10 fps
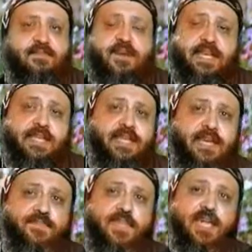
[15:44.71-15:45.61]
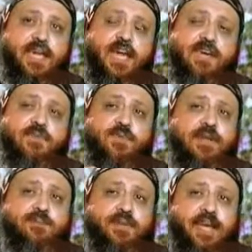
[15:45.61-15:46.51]
Finally,
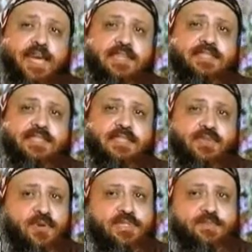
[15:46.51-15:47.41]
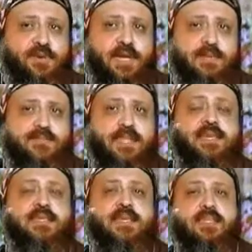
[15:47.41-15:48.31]
everyone prays the Lord's Prayer,
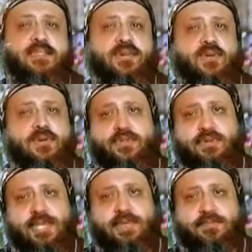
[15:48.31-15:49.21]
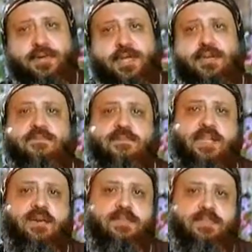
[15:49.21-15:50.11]
then the concluding prayer,
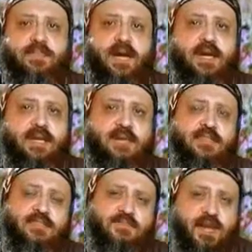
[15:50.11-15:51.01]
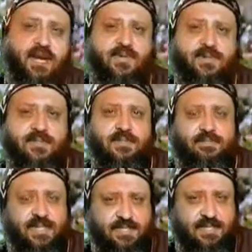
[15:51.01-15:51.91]
followed by the final
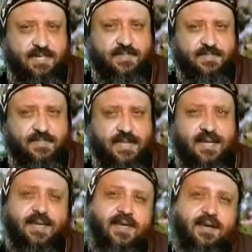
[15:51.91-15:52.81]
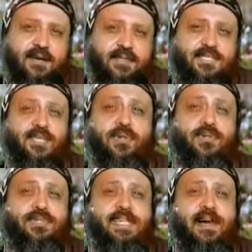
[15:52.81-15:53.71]
blessing. This
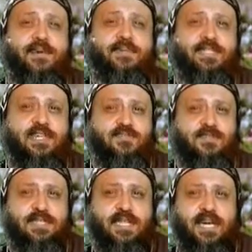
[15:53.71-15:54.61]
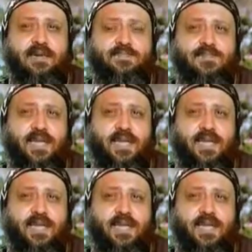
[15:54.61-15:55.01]
concludes our episode for today.